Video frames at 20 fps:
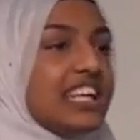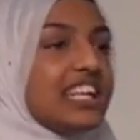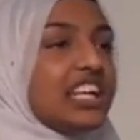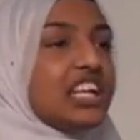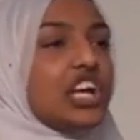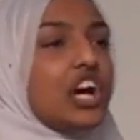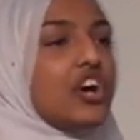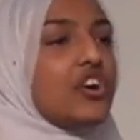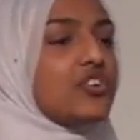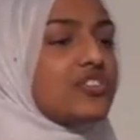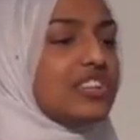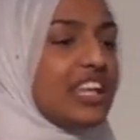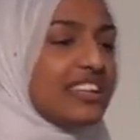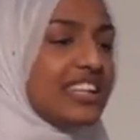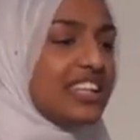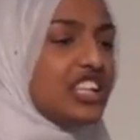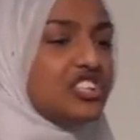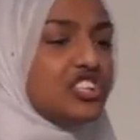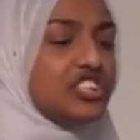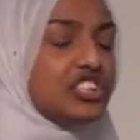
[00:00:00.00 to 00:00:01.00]
telling girls that
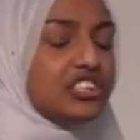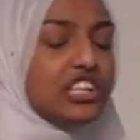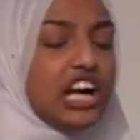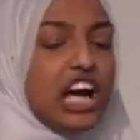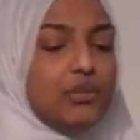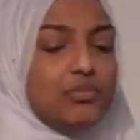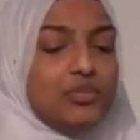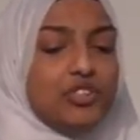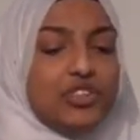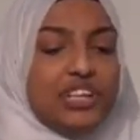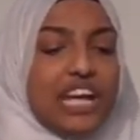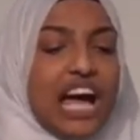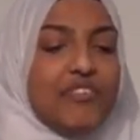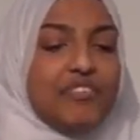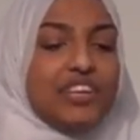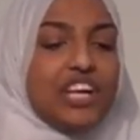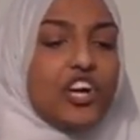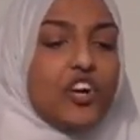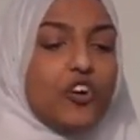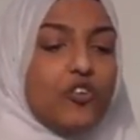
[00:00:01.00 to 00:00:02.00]
they need to decide between
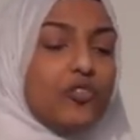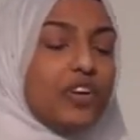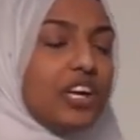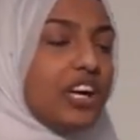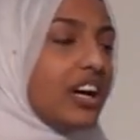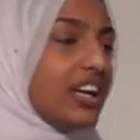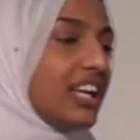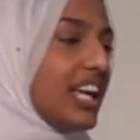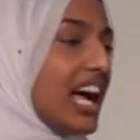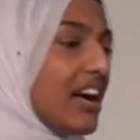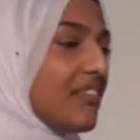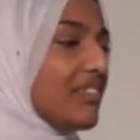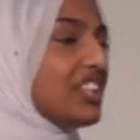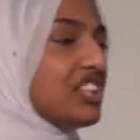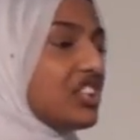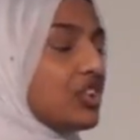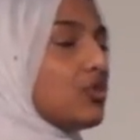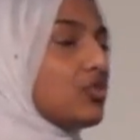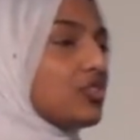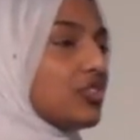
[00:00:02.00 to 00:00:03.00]
having a career and
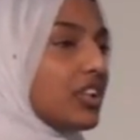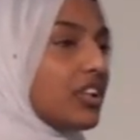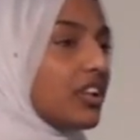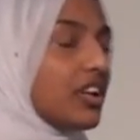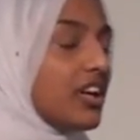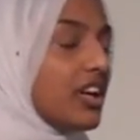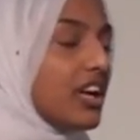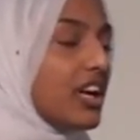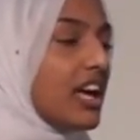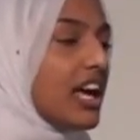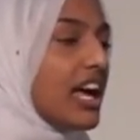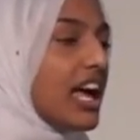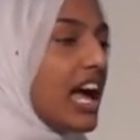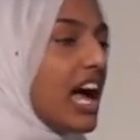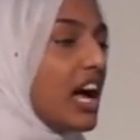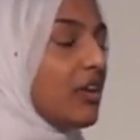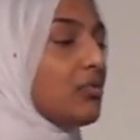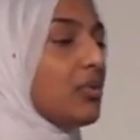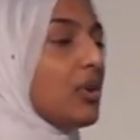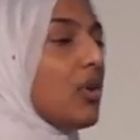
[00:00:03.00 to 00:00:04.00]
having children.
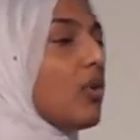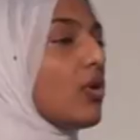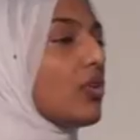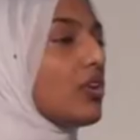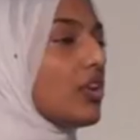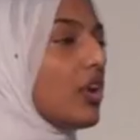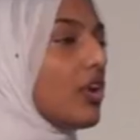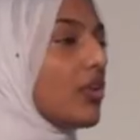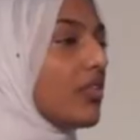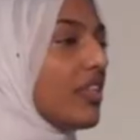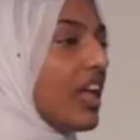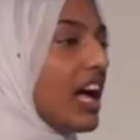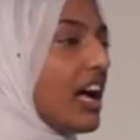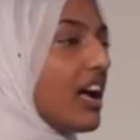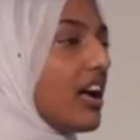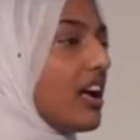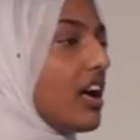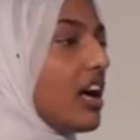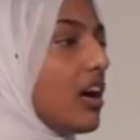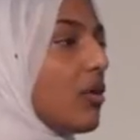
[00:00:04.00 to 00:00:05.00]
And we all know
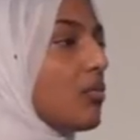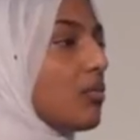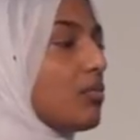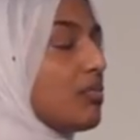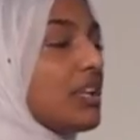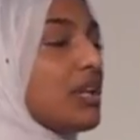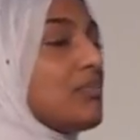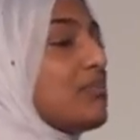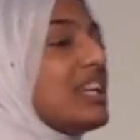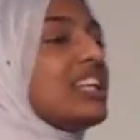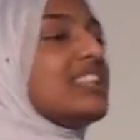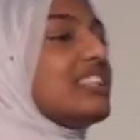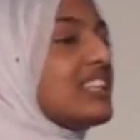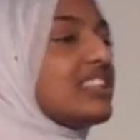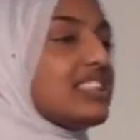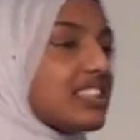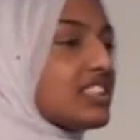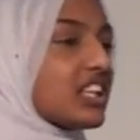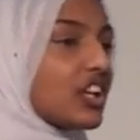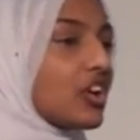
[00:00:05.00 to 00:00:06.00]
that the media
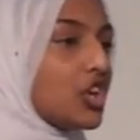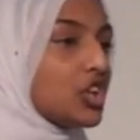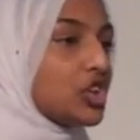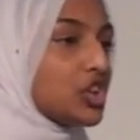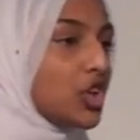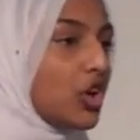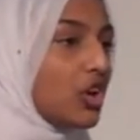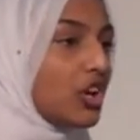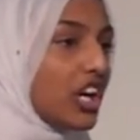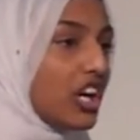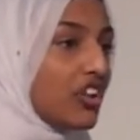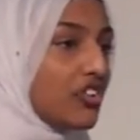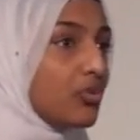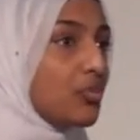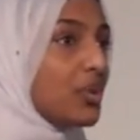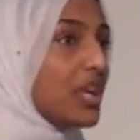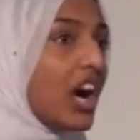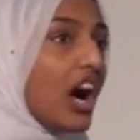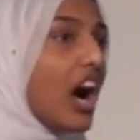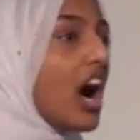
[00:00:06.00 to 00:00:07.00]
doesn't control us.
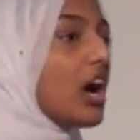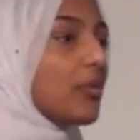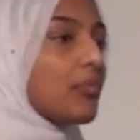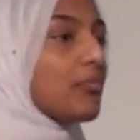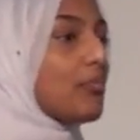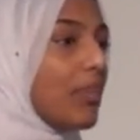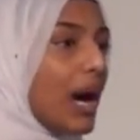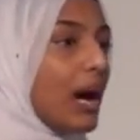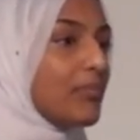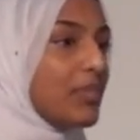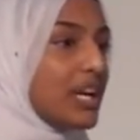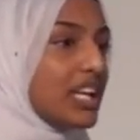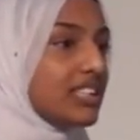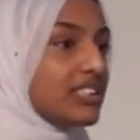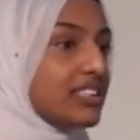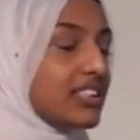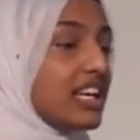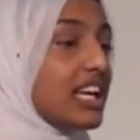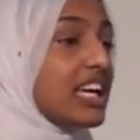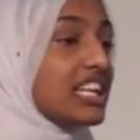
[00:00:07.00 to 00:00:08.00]
We aren't
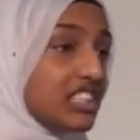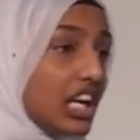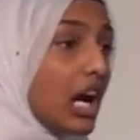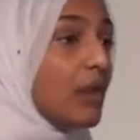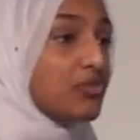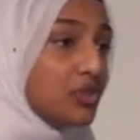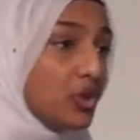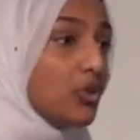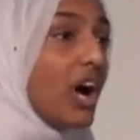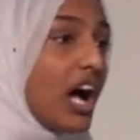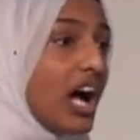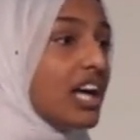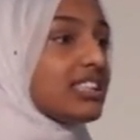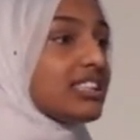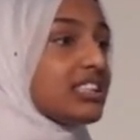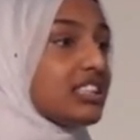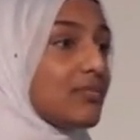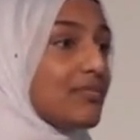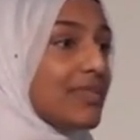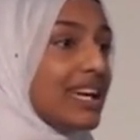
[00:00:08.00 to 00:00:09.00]
puppets. It's up to
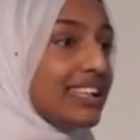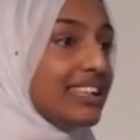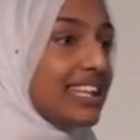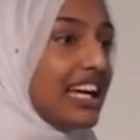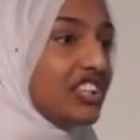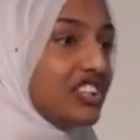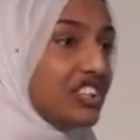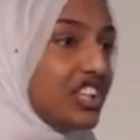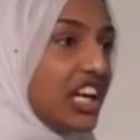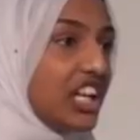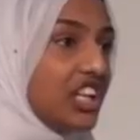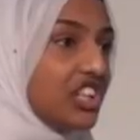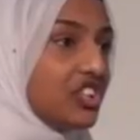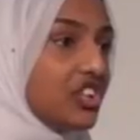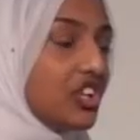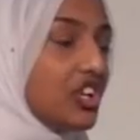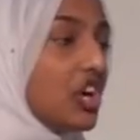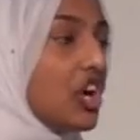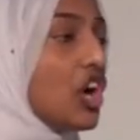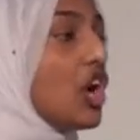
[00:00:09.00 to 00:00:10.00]
us to make that
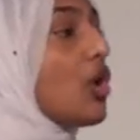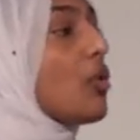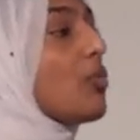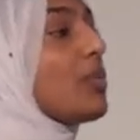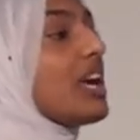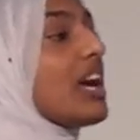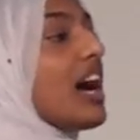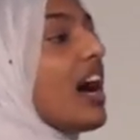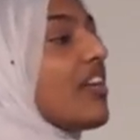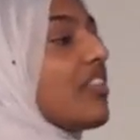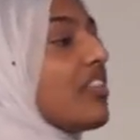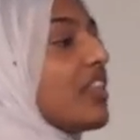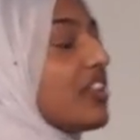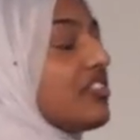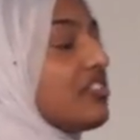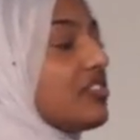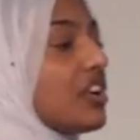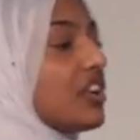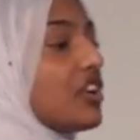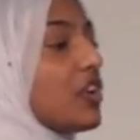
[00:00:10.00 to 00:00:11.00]
change. We are
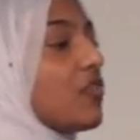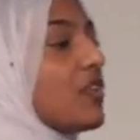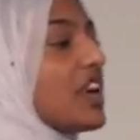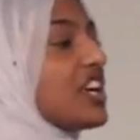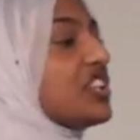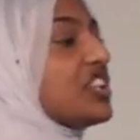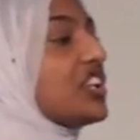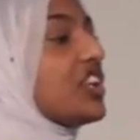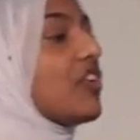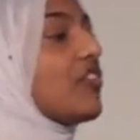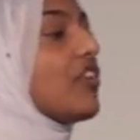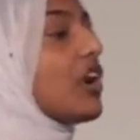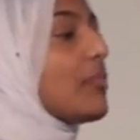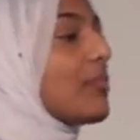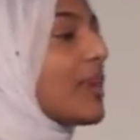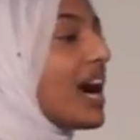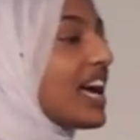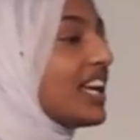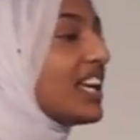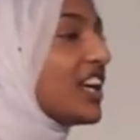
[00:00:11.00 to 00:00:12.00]
the generation of
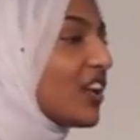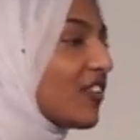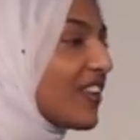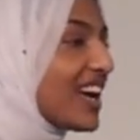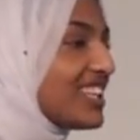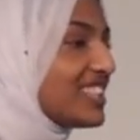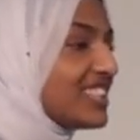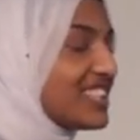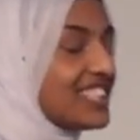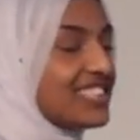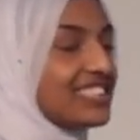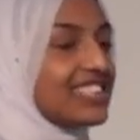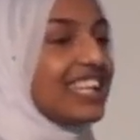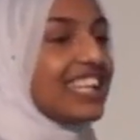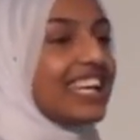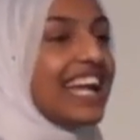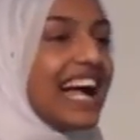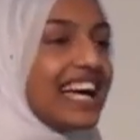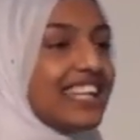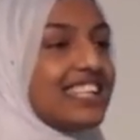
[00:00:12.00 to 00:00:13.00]
Hermione Grangers
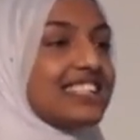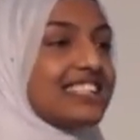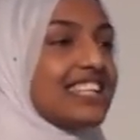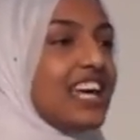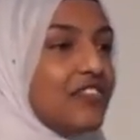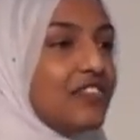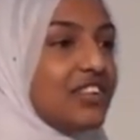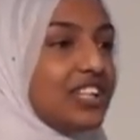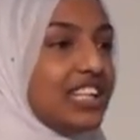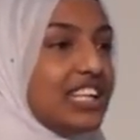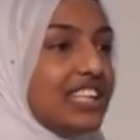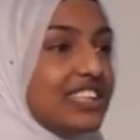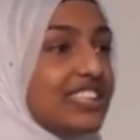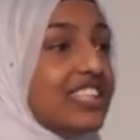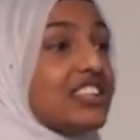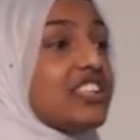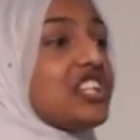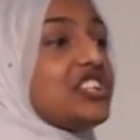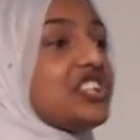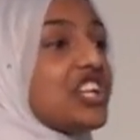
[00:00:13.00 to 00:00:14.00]
and Katniss
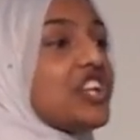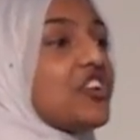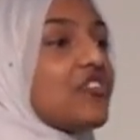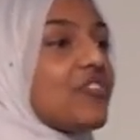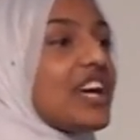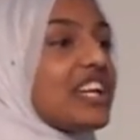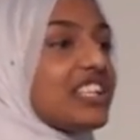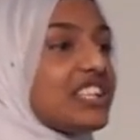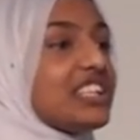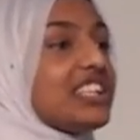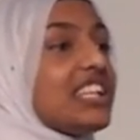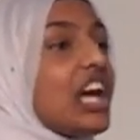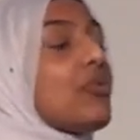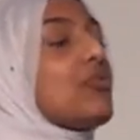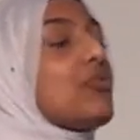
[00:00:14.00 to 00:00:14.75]
Everdeens, the generation